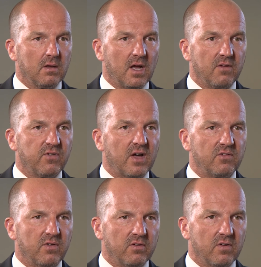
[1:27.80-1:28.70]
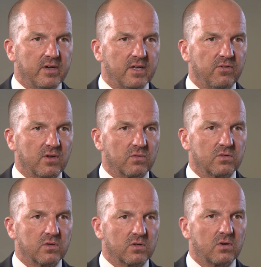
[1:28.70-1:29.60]
and found it very, very difficult
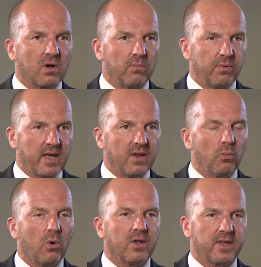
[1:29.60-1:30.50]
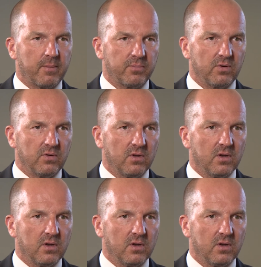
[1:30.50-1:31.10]
to comprehend what had happened.